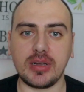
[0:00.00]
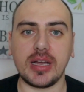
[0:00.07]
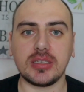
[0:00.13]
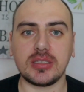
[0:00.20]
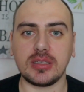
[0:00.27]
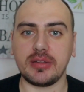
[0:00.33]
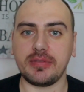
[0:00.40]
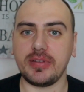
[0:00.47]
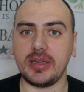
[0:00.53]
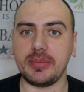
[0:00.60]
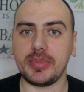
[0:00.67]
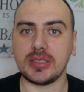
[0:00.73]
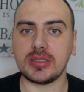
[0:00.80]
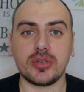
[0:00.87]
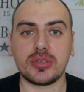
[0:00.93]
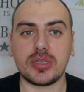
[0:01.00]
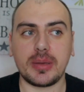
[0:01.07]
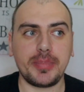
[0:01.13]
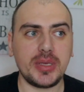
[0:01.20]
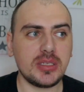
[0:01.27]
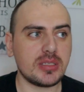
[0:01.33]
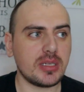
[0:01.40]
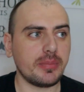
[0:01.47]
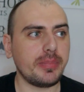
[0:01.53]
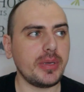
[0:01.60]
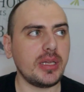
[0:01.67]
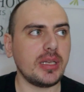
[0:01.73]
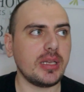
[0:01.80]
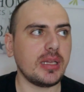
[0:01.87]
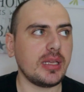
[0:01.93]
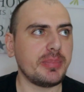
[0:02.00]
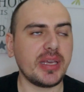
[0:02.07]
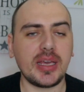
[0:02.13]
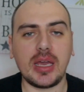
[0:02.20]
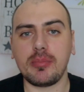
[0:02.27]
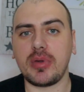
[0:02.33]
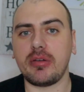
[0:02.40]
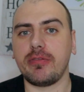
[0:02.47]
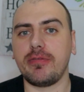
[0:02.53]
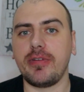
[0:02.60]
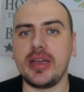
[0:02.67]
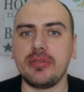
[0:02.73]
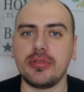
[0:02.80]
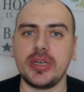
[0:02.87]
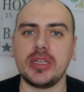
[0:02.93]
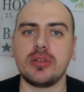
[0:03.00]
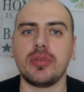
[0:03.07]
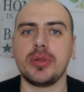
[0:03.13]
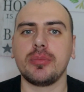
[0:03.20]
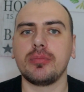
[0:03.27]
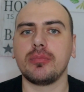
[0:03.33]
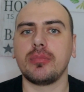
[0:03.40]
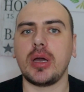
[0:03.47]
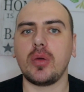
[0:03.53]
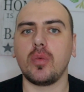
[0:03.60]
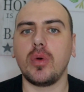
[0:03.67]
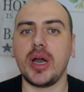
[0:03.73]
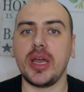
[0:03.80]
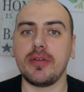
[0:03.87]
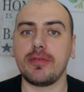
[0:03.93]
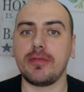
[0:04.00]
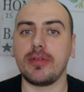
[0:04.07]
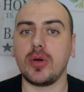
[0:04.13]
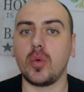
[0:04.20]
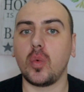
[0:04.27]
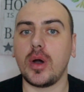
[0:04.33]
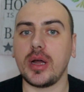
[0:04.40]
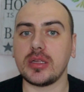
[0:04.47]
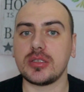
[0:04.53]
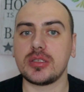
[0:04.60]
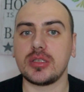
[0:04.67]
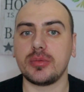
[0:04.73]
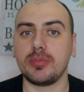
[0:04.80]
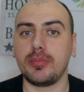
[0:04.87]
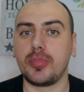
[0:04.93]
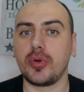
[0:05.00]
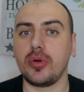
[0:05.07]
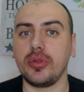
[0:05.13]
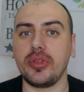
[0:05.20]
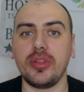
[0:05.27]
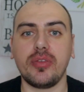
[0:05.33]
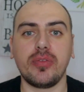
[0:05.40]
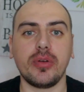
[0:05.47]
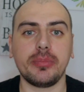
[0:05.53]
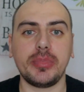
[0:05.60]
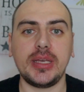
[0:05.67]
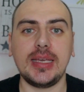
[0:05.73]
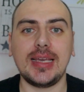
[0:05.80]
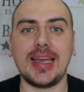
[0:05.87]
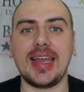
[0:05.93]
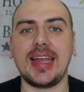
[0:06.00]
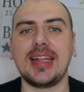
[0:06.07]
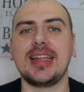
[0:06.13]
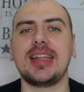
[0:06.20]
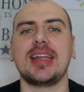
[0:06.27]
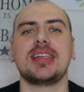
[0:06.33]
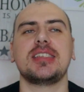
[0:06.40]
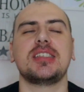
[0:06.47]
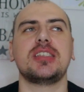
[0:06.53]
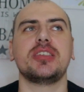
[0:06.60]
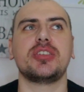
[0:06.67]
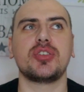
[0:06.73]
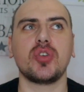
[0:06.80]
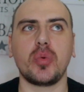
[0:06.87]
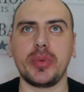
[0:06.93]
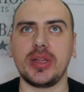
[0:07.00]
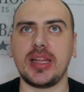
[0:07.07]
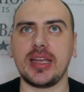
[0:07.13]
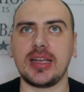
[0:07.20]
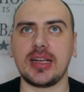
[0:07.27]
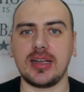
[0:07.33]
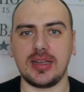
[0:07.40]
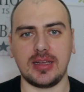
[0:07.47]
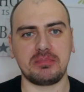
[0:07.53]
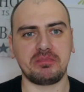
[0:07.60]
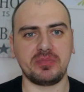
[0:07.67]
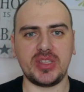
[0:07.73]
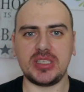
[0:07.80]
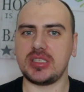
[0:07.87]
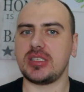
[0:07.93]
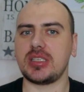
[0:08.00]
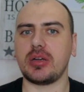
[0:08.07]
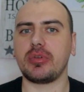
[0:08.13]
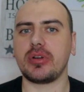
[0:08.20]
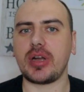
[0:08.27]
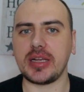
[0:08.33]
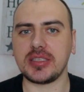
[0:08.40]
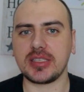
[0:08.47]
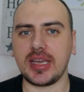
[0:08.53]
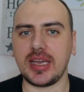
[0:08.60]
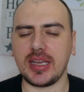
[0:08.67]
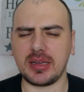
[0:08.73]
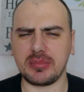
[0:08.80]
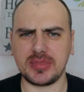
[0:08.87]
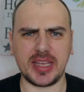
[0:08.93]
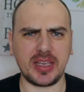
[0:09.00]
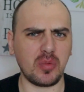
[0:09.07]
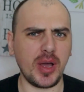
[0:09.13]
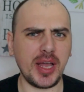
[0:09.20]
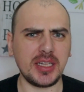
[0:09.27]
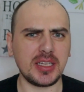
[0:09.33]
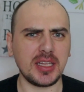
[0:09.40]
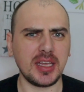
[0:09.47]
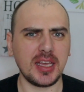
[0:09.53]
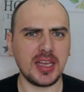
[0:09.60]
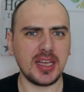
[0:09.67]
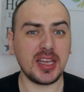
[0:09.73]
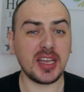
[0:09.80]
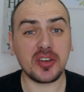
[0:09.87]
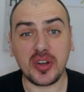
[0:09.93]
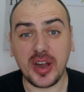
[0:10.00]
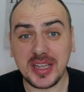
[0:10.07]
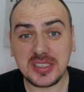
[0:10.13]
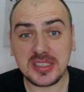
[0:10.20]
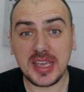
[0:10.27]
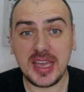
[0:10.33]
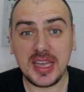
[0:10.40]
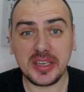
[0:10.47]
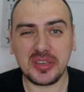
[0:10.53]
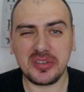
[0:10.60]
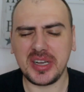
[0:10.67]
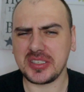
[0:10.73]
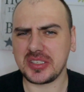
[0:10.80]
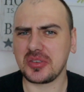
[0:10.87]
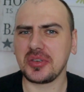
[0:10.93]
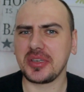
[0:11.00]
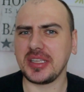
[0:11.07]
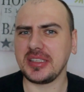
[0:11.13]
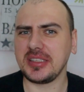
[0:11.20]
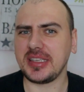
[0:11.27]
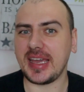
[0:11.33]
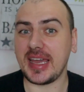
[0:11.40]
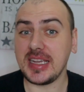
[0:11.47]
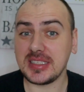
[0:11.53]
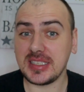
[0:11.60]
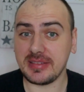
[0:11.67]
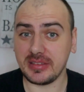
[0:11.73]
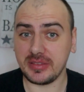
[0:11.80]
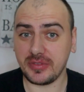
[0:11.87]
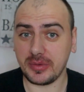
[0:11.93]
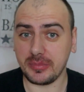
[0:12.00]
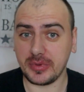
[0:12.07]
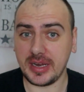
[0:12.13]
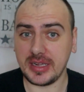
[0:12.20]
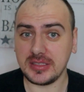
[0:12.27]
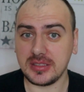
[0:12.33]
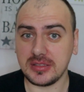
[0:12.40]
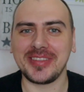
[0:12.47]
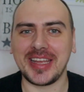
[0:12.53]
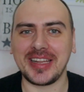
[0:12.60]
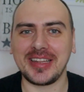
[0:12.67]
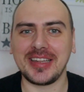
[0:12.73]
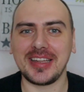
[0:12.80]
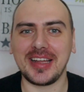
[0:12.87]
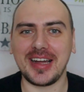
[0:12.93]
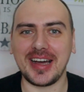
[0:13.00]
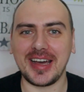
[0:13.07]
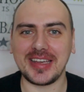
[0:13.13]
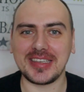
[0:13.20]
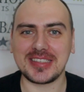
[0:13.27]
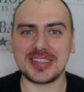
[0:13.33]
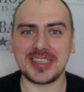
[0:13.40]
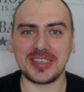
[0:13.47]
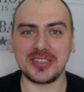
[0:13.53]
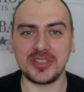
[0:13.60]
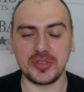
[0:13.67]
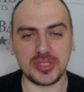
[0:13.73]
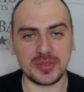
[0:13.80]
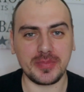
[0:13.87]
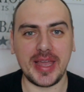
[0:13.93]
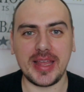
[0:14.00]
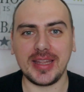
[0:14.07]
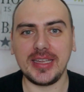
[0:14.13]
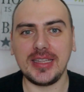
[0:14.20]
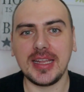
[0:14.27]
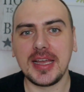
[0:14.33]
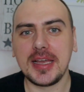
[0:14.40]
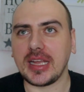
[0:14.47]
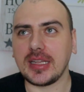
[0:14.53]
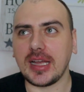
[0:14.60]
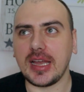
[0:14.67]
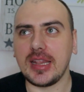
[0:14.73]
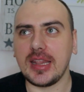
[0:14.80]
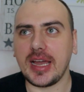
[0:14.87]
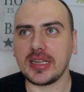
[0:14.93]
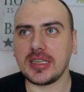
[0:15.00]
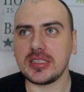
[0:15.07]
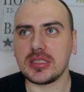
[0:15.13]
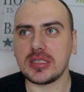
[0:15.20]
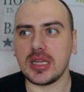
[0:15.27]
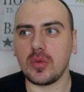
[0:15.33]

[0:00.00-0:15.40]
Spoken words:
guys, in the Philippines. So sapin became my favorite when my wife once brought it for me, and she showed me like, this is our rice cake. I'm like, what? rice cake. You guys cooking cakes even from rice? Then I started to smell it, and I like this